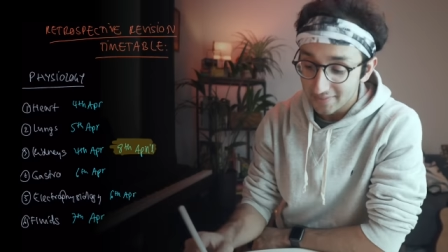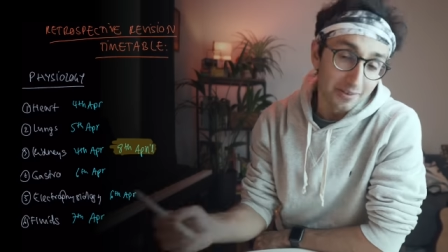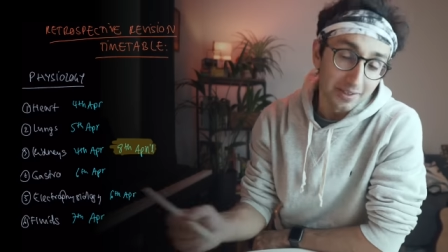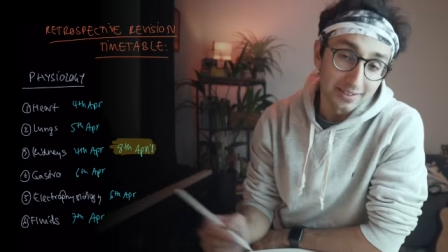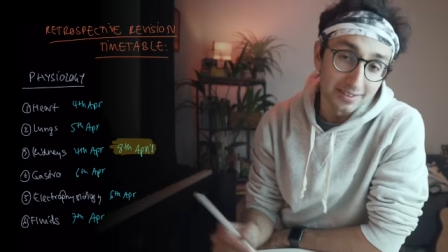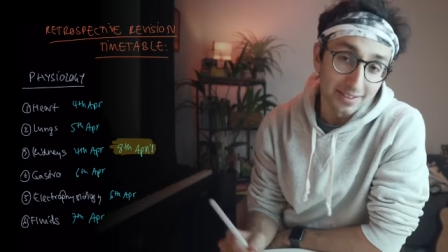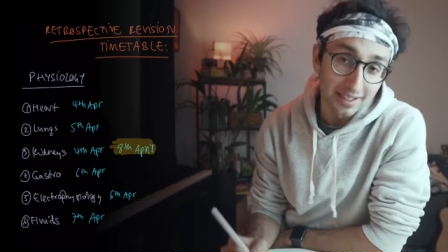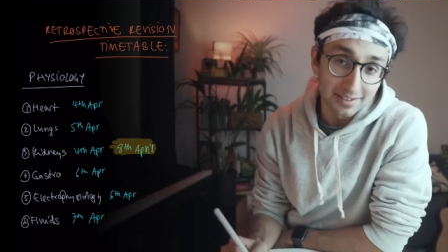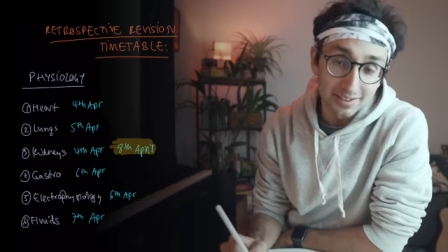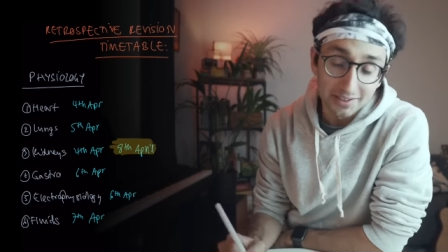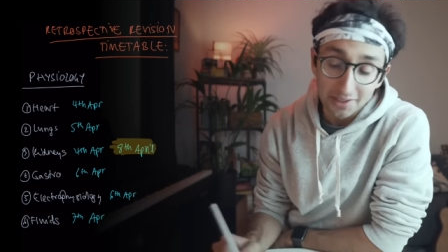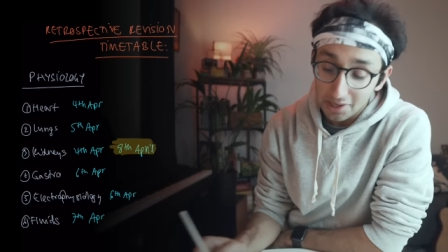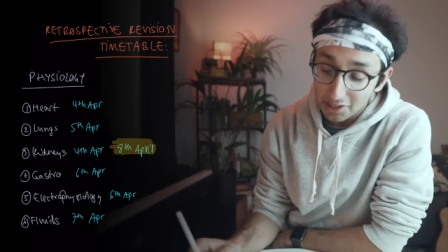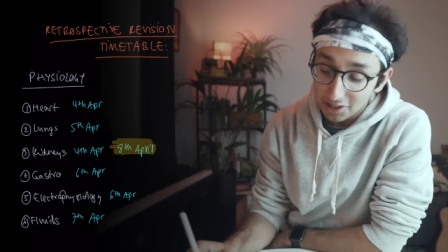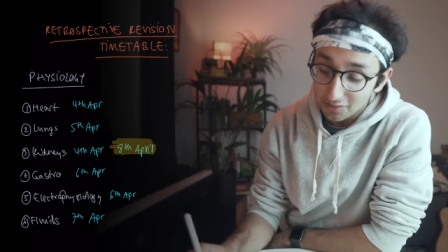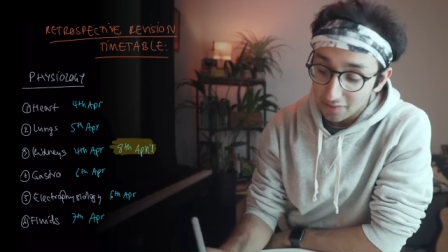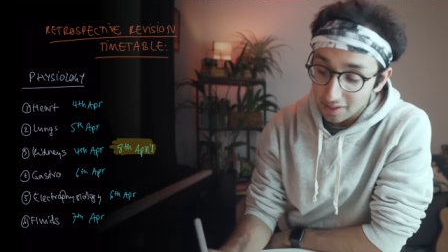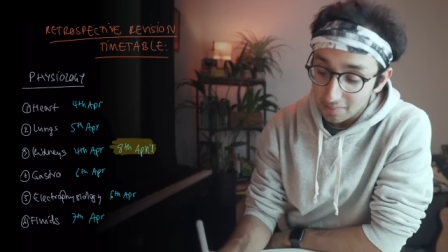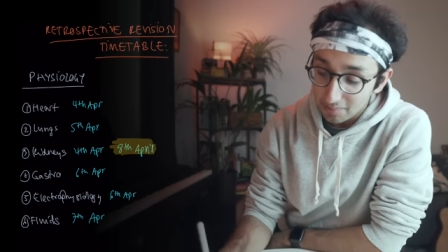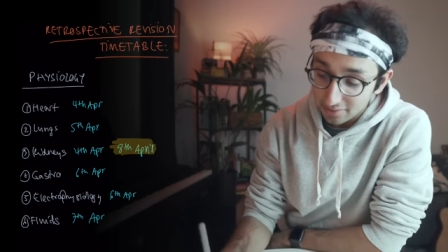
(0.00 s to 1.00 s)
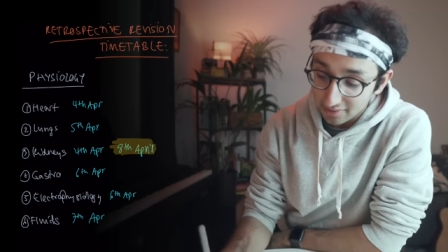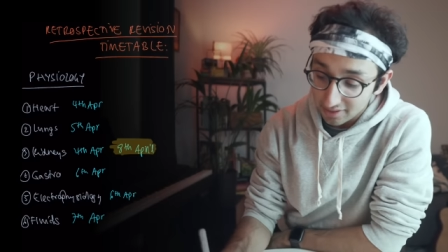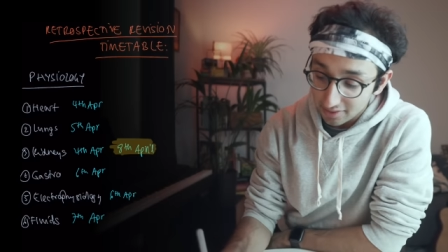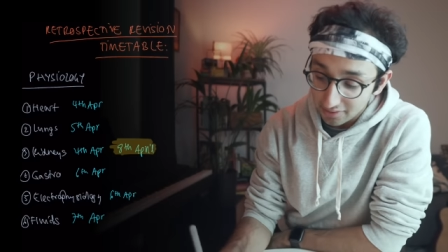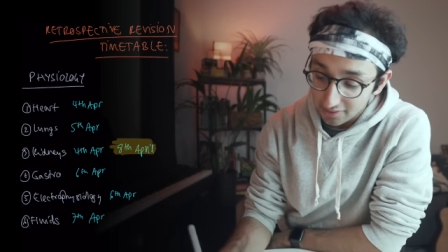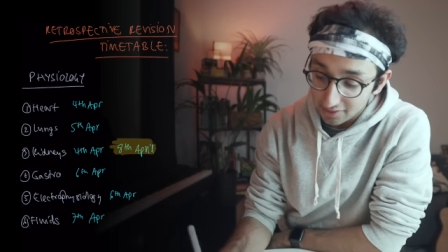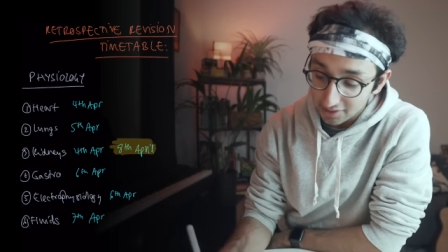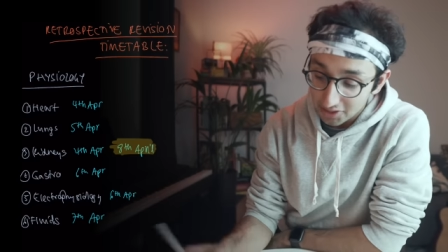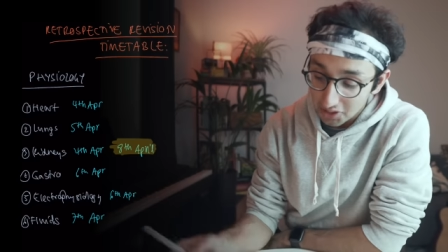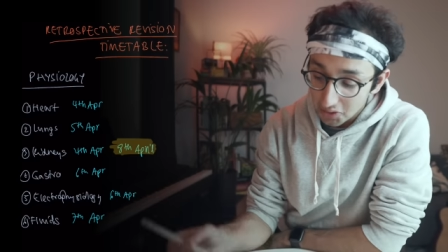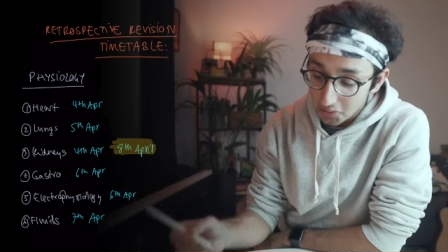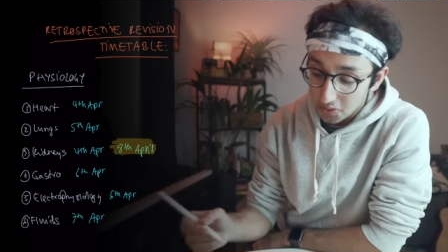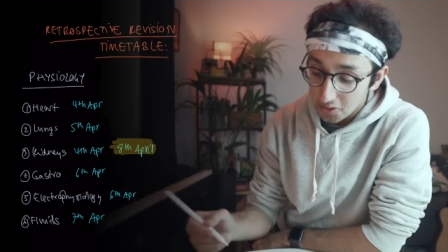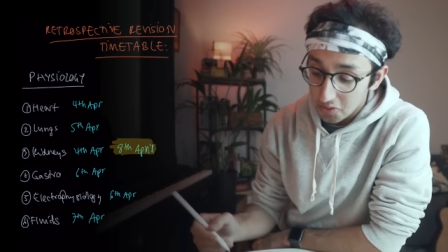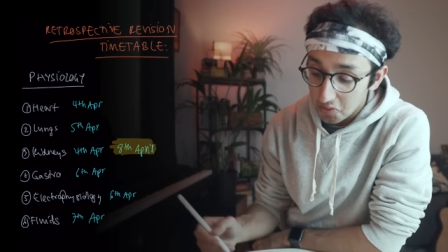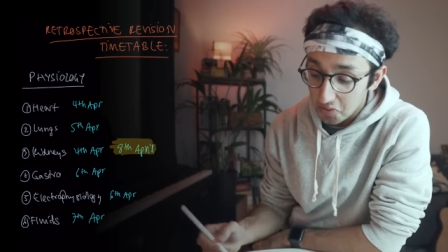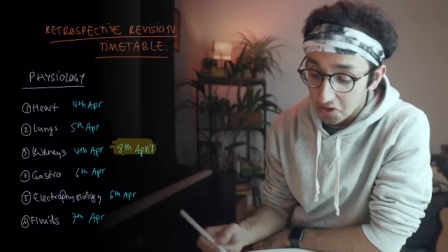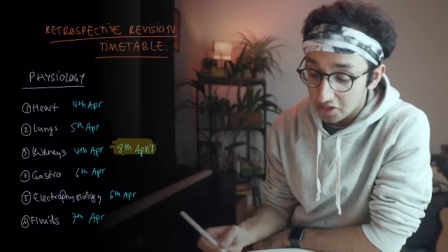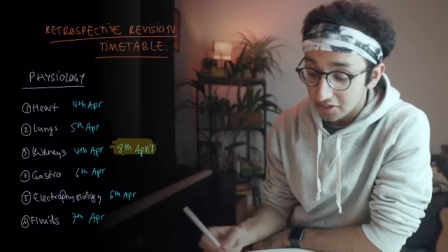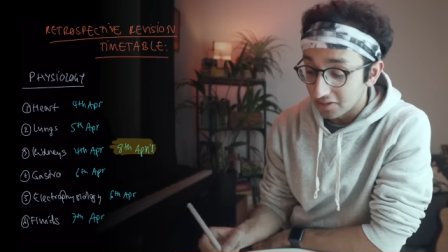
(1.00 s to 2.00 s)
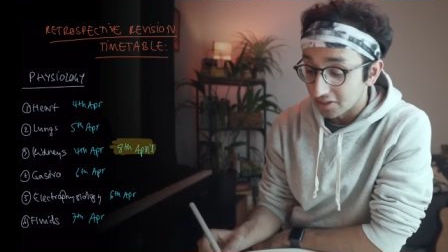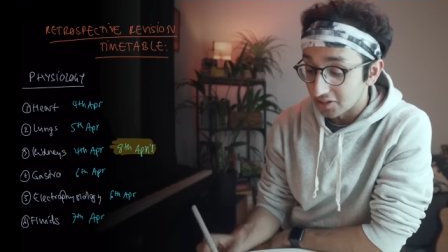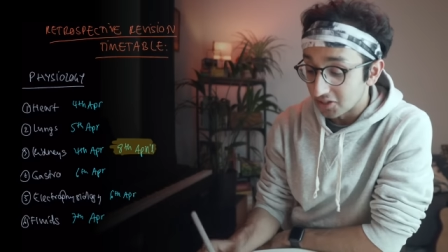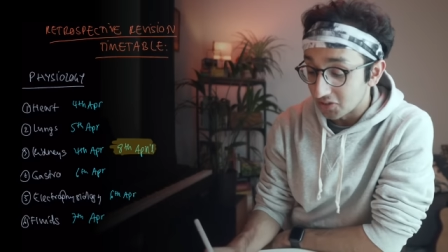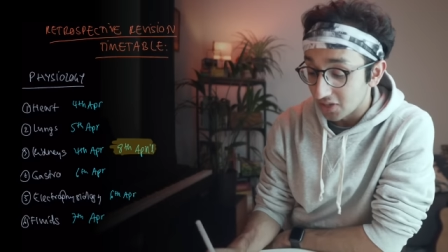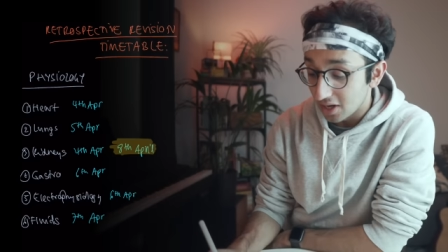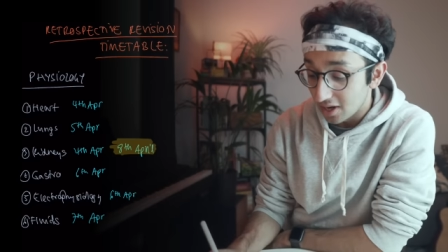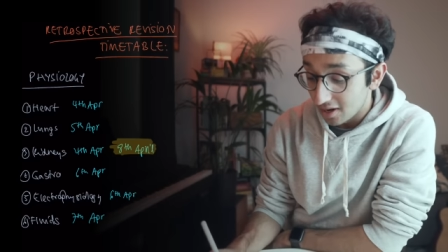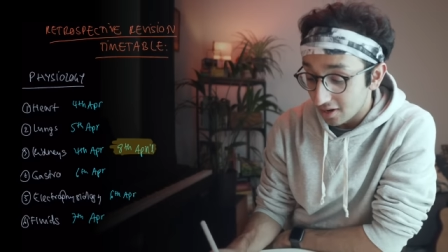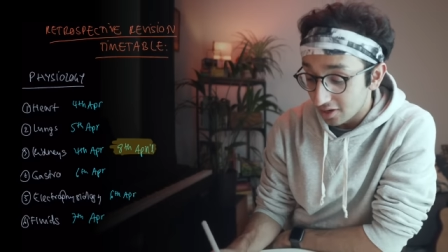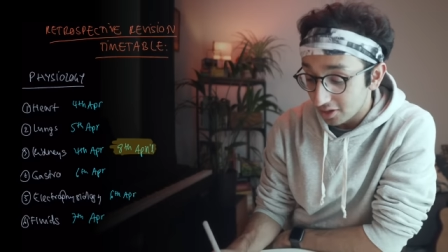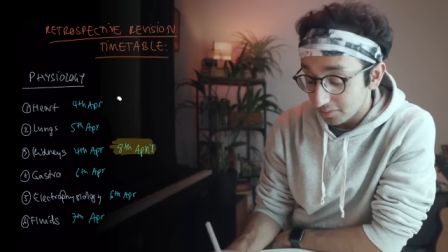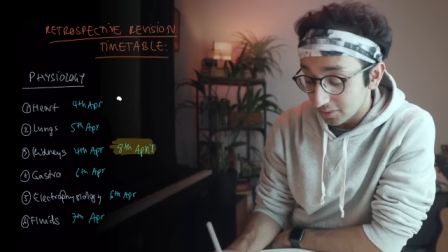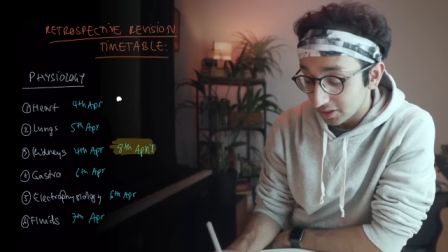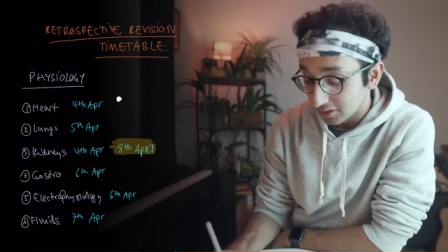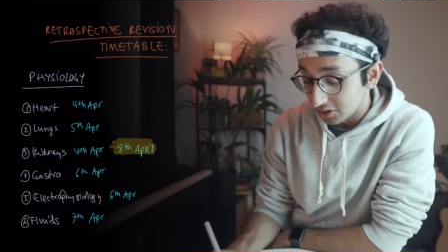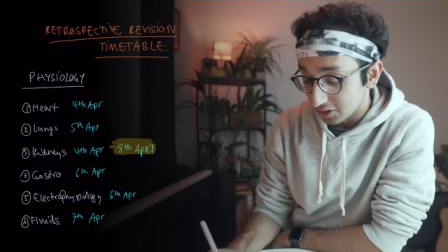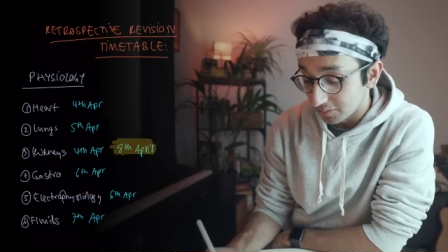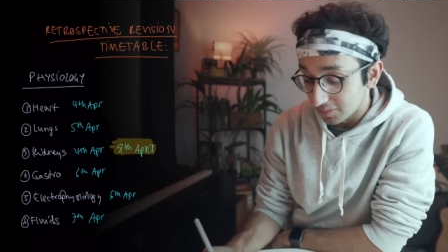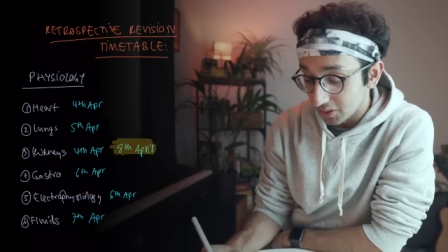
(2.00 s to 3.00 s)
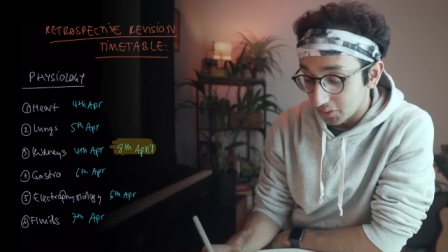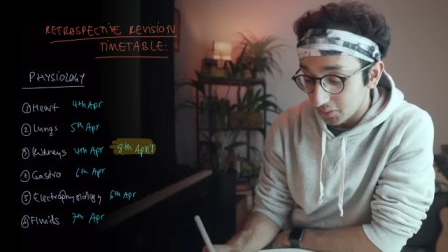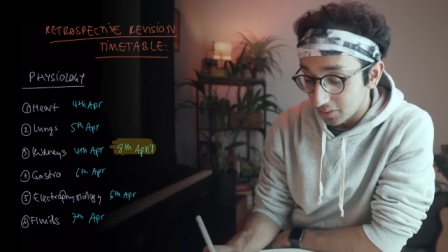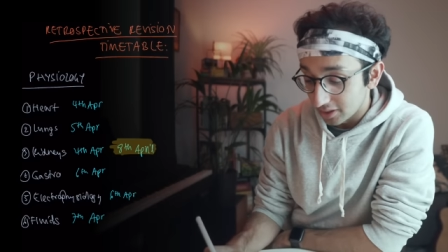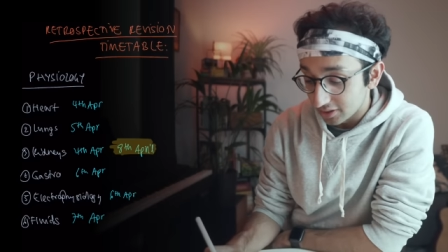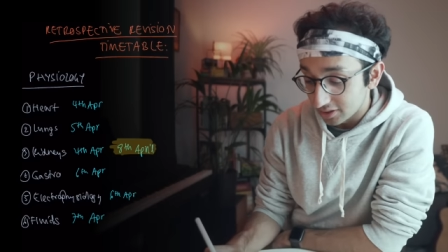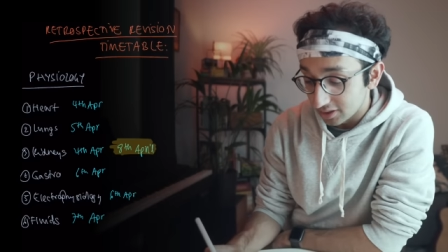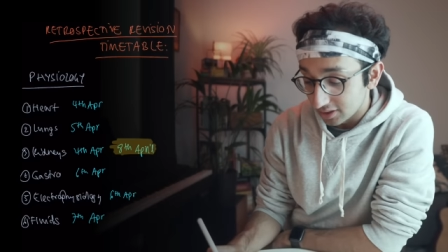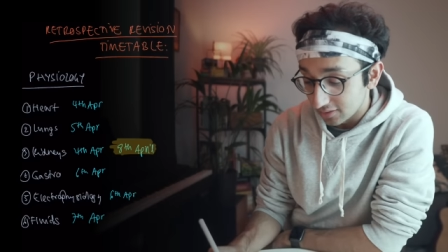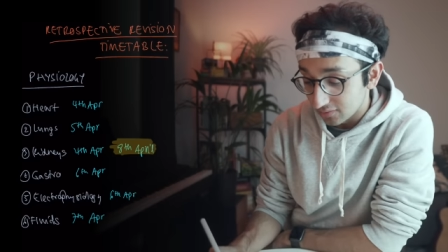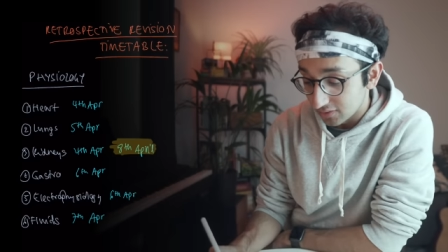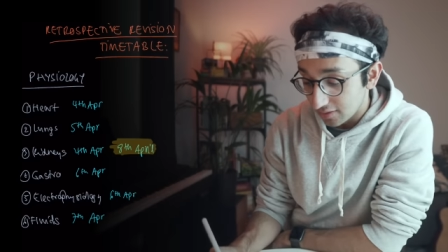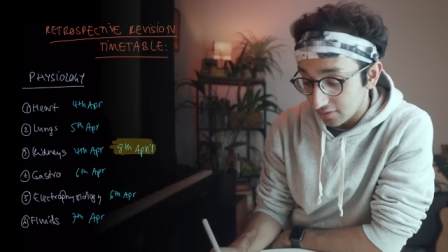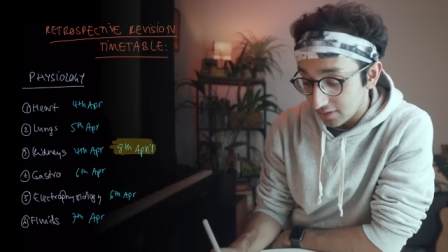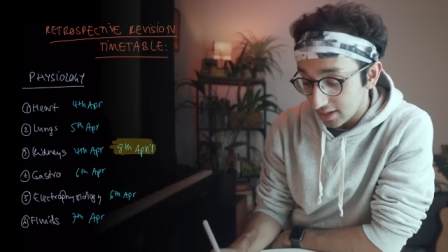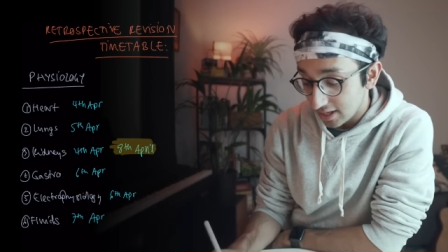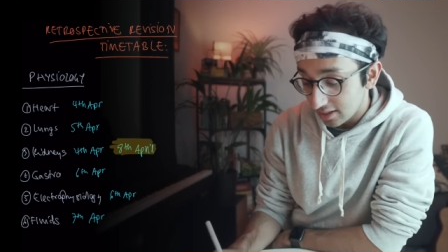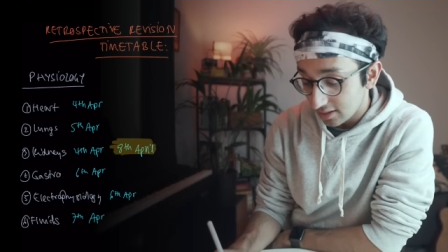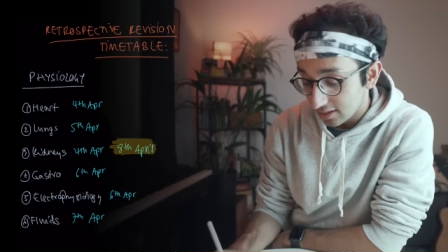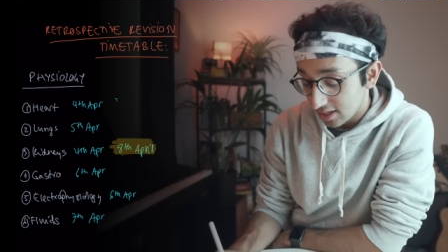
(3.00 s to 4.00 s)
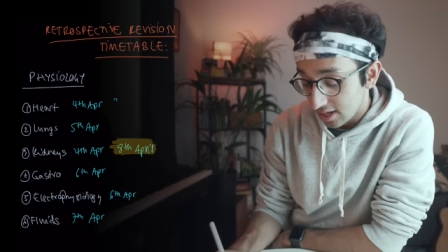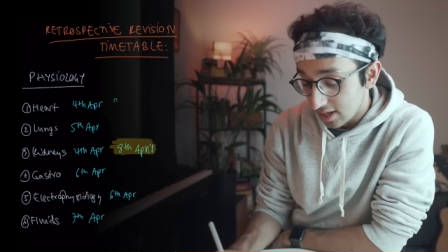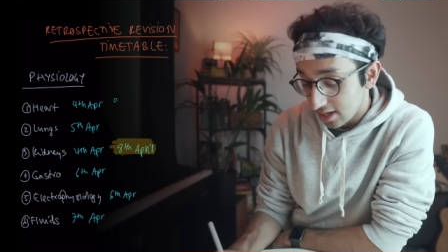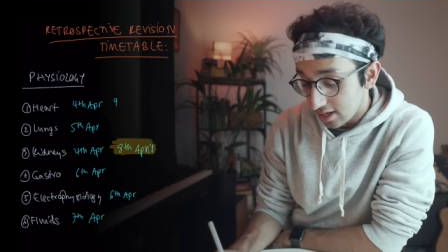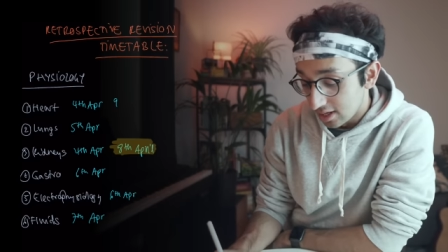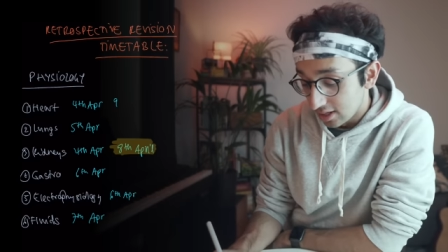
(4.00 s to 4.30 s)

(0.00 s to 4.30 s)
Now let's say it's the 9th of April and I think, you know what, why don't I do the heart, because it's been a while since I've done that.